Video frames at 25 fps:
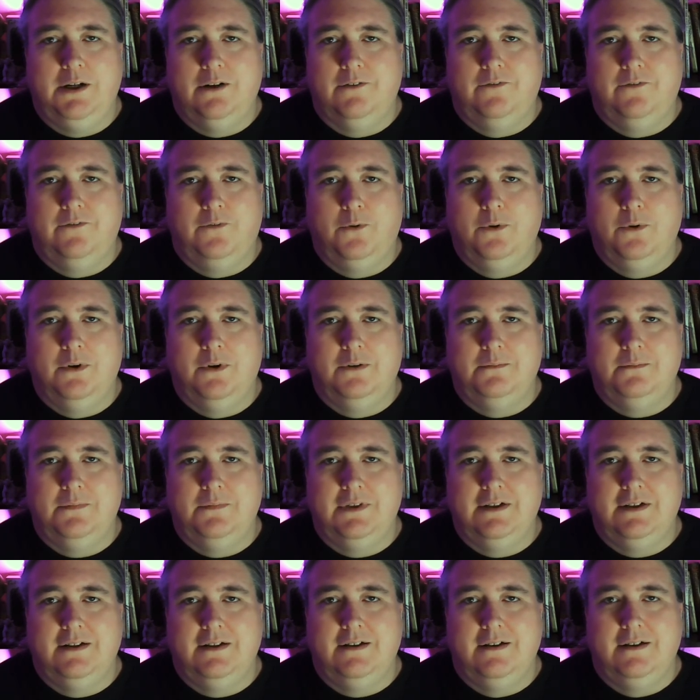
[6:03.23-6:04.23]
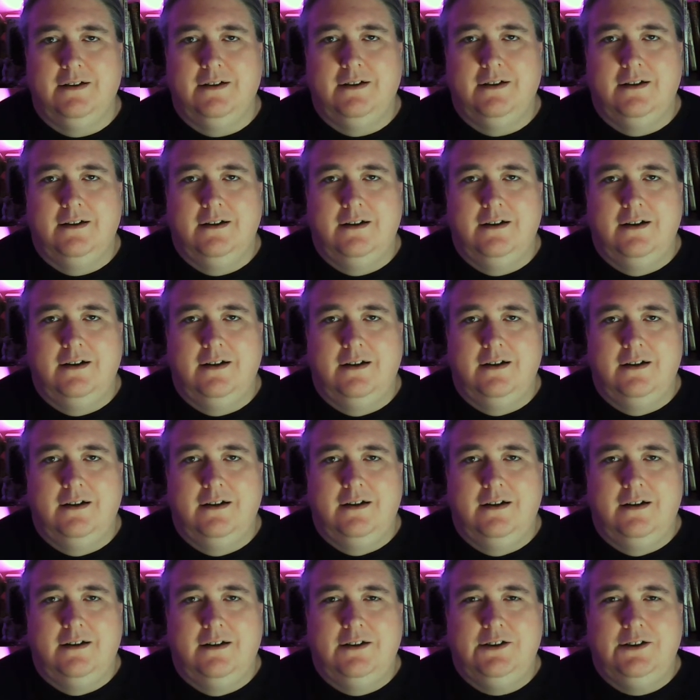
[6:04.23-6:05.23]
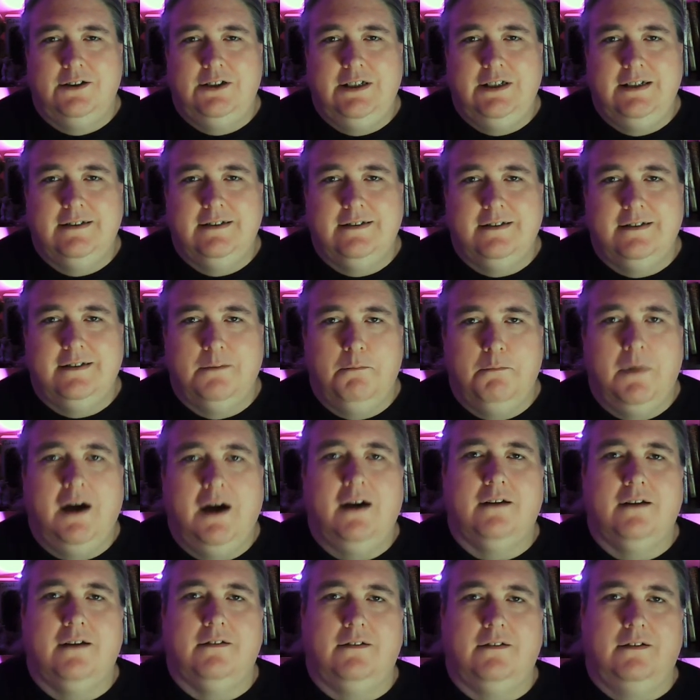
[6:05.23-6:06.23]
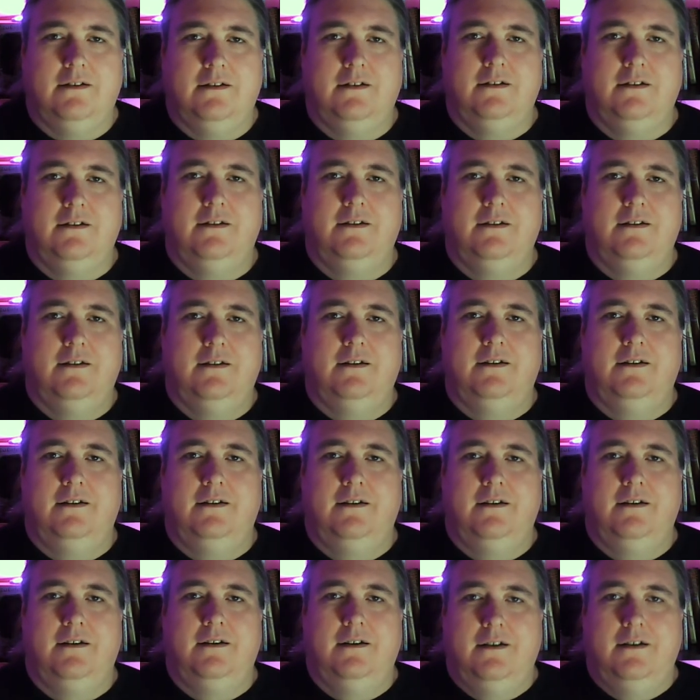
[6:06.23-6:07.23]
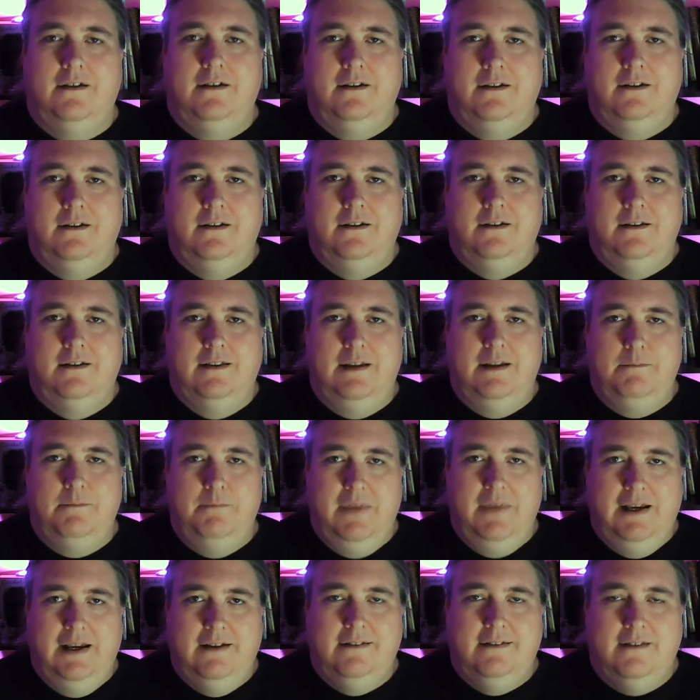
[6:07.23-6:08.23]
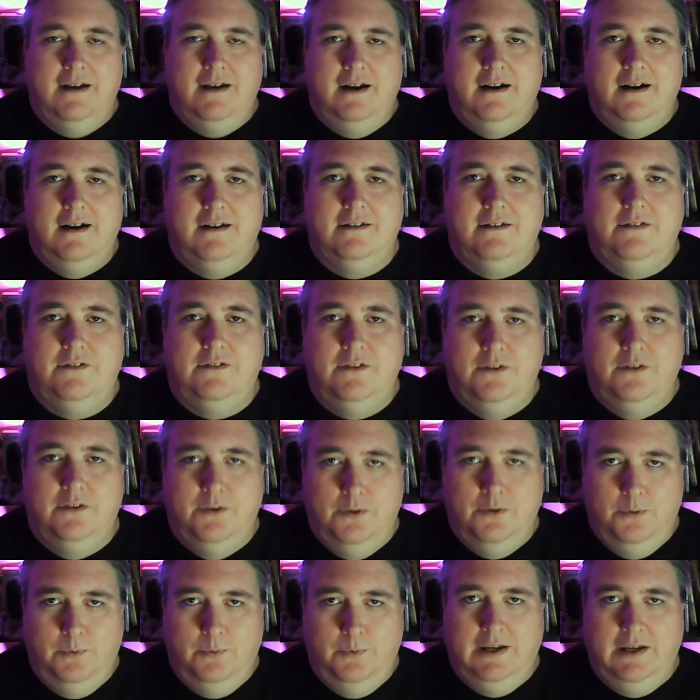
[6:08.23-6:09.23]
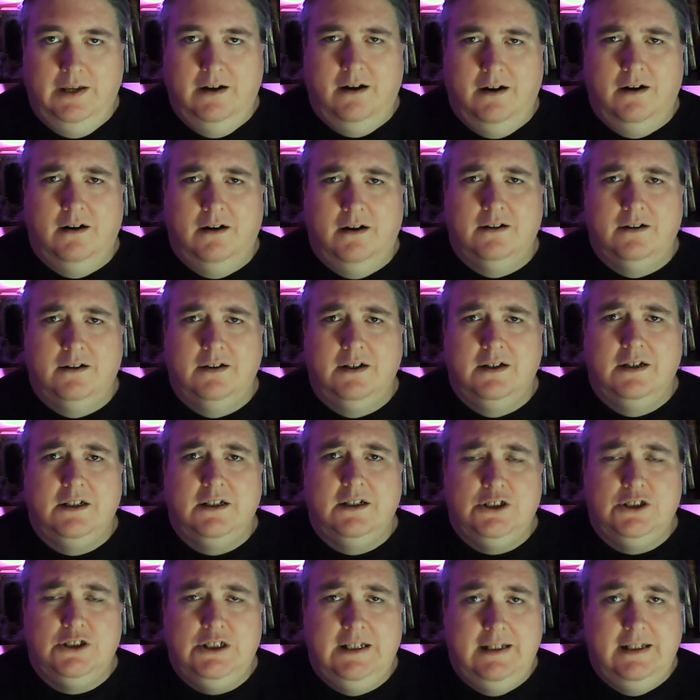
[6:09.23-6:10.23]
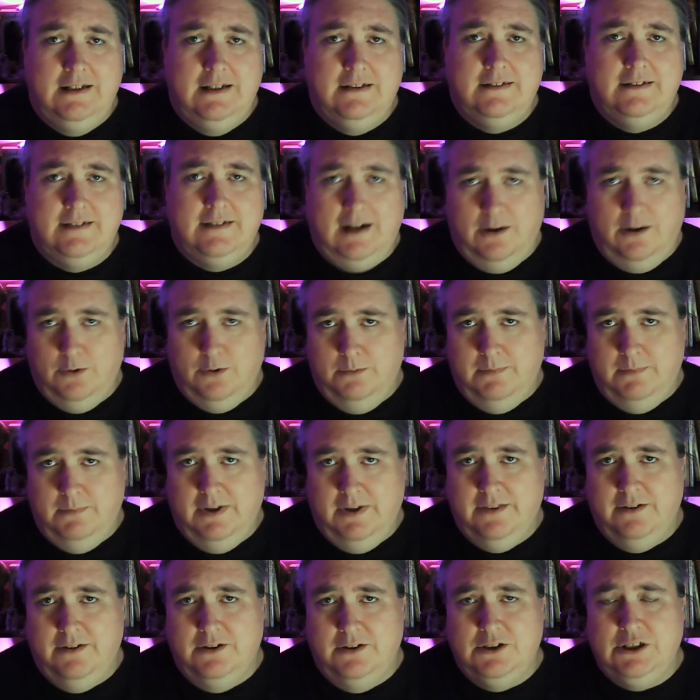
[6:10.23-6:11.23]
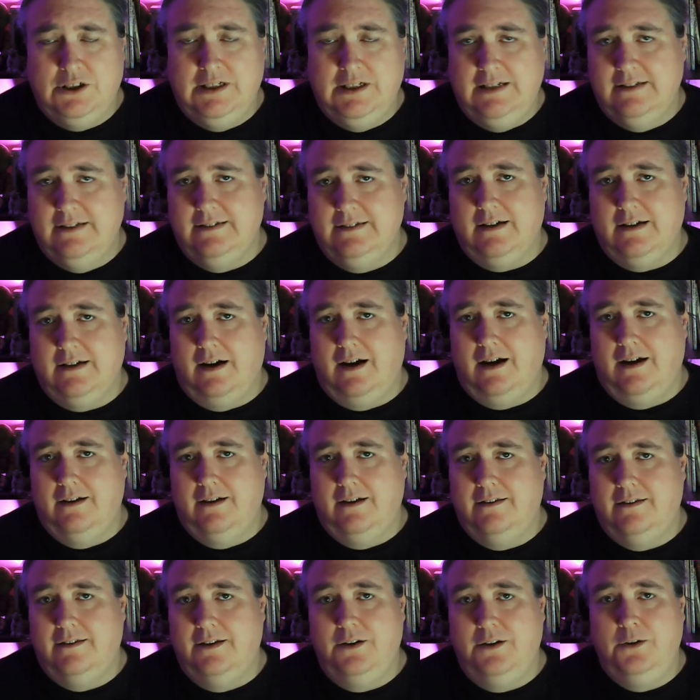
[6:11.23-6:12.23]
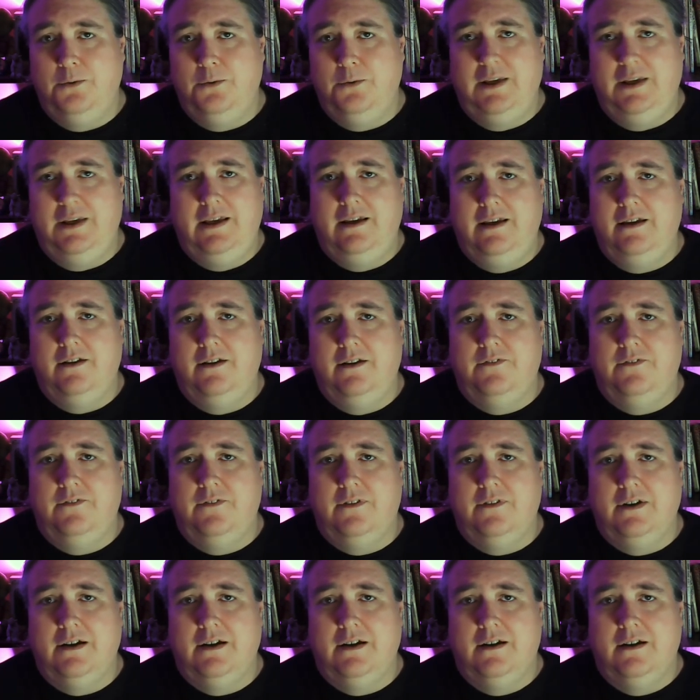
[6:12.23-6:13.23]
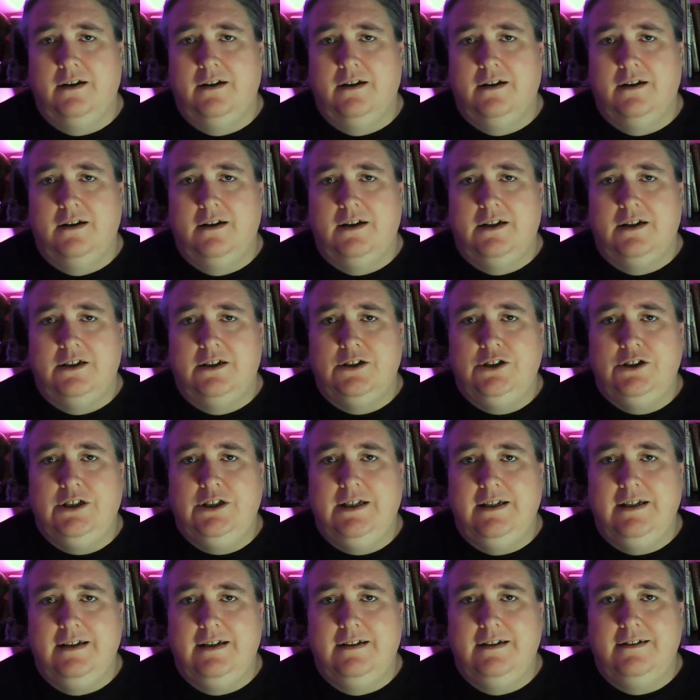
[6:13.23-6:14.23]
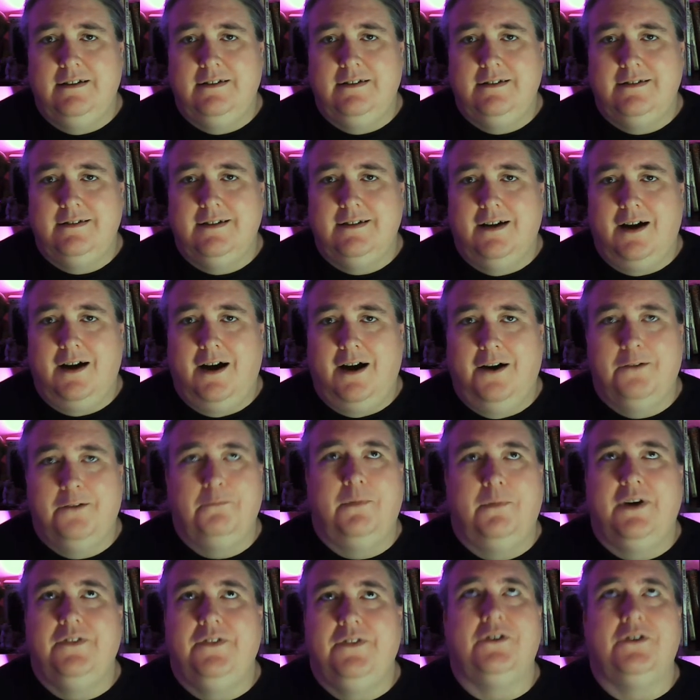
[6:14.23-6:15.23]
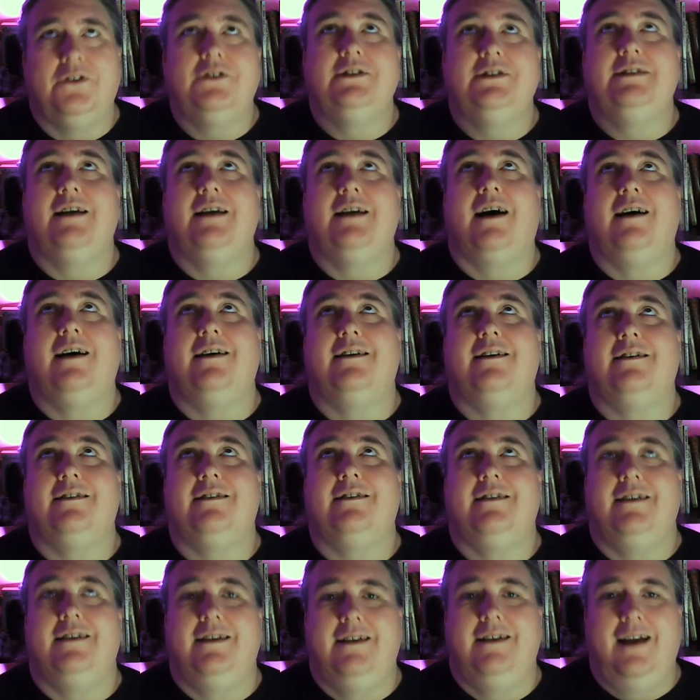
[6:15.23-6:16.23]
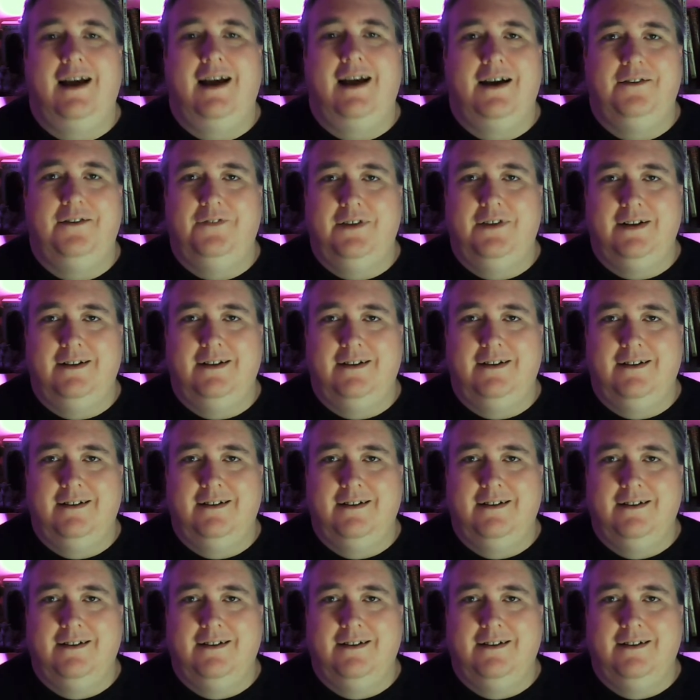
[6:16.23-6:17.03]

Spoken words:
we are formed. She is the model that makes us who we are. She is our mother. She is the new Eve. She is our mother Zion in heaven,